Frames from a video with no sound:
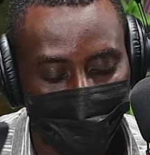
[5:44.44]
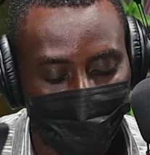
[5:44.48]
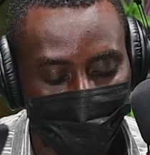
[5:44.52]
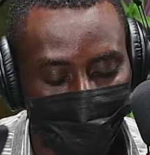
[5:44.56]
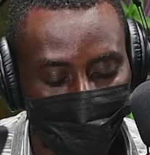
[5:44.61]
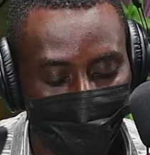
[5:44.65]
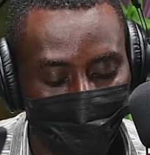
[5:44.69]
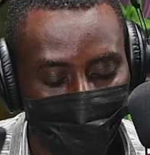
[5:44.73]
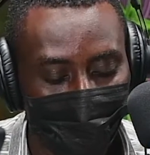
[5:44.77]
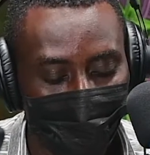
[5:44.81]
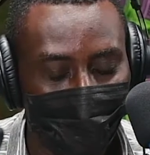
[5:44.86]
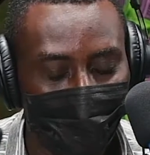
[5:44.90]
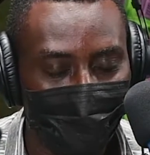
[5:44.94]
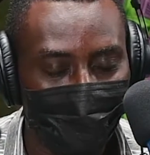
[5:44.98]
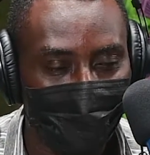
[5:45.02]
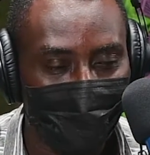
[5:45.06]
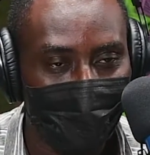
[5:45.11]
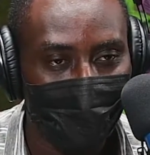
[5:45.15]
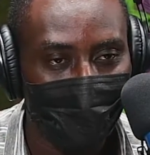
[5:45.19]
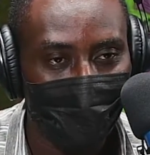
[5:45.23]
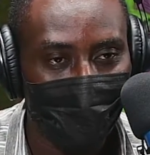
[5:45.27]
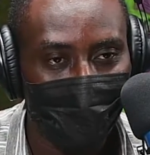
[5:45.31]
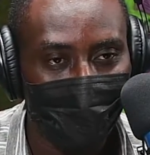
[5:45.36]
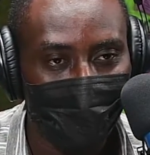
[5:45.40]
exactly.
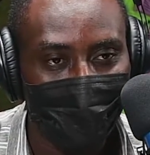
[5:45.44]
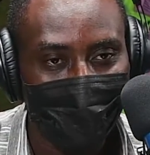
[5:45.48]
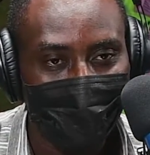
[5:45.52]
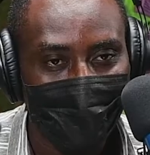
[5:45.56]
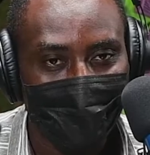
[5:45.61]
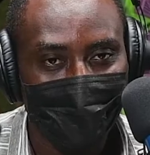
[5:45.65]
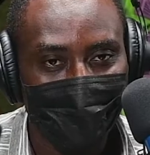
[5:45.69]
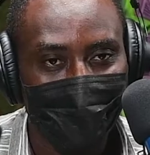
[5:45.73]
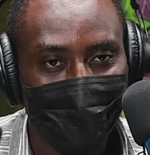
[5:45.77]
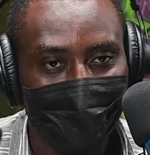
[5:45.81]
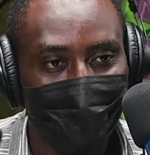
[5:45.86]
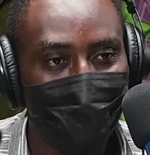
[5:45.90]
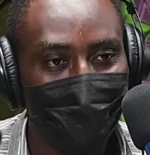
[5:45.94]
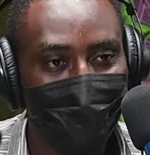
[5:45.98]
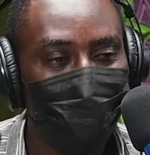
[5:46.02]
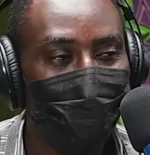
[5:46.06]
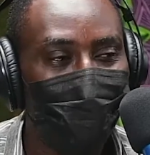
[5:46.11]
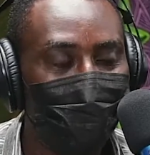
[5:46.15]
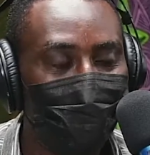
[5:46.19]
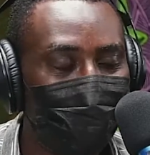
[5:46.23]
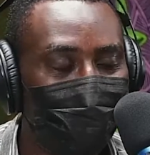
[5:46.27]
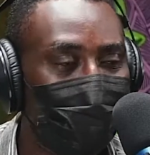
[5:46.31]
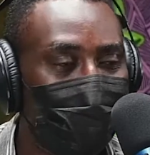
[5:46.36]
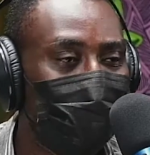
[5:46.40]
Now he moved
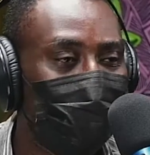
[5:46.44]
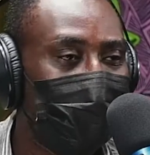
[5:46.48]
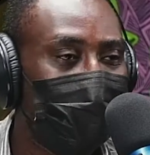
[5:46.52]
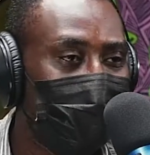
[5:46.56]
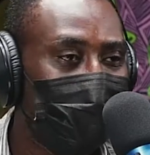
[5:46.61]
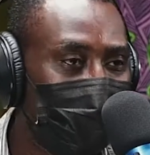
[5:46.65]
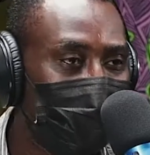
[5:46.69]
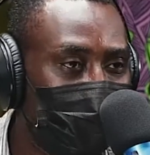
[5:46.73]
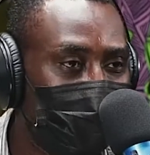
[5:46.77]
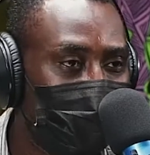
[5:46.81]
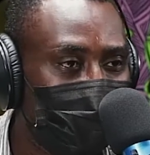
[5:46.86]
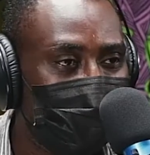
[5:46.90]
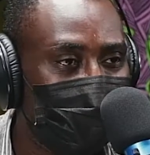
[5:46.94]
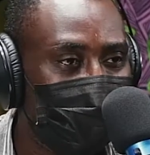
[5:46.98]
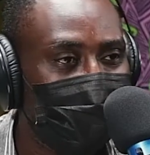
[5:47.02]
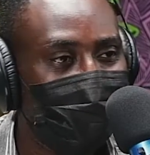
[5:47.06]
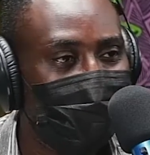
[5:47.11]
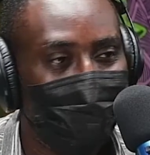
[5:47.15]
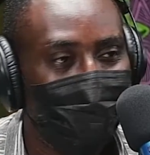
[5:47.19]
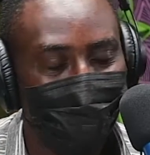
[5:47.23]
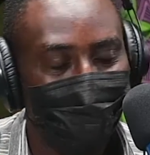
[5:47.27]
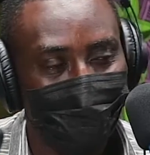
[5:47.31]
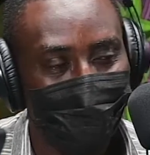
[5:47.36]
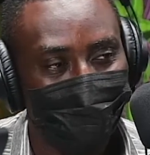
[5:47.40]
from the ANC and
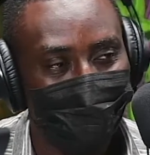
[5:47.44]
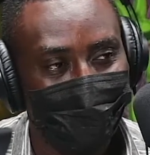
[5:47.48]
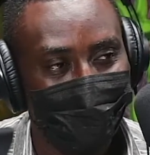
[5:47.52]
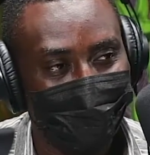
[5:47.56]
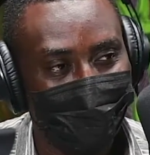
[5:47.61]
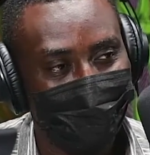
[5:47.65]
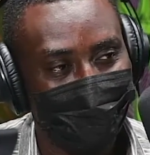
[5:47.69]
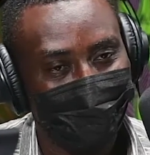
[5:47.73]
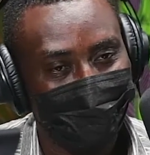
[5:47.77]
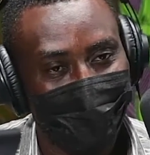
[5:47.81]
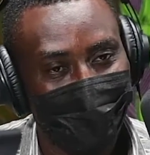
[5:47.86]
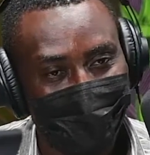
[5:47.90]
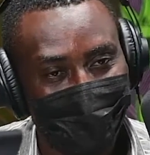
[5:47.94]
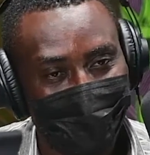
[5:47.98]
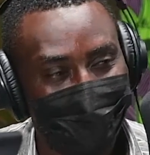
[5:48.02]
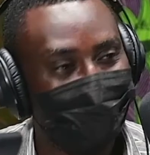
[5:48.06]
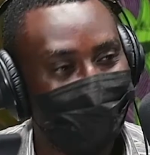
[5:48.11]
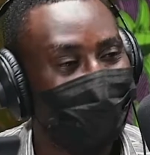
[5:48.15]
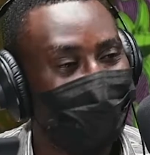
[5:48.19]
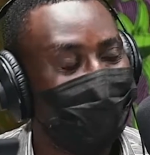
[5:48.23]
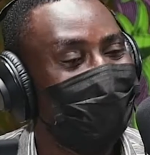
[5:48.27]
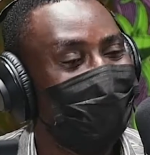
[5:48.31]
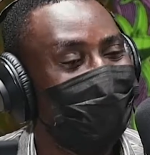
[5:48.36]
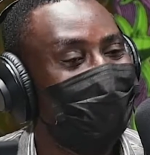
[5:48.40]
from the
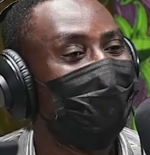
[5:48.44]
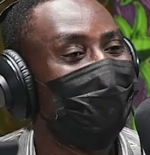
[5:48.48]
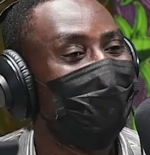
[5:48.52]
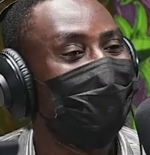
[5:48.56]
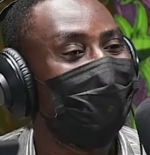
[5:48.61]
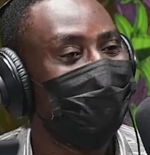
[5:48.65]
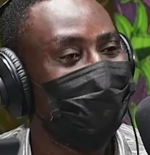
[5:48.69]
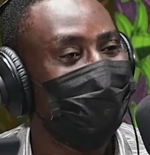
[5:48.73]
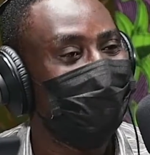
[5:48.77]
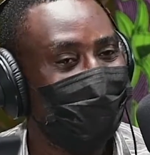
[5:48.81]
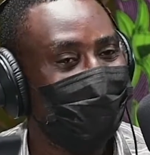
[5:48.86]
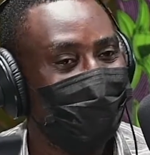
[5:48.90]
ZANC,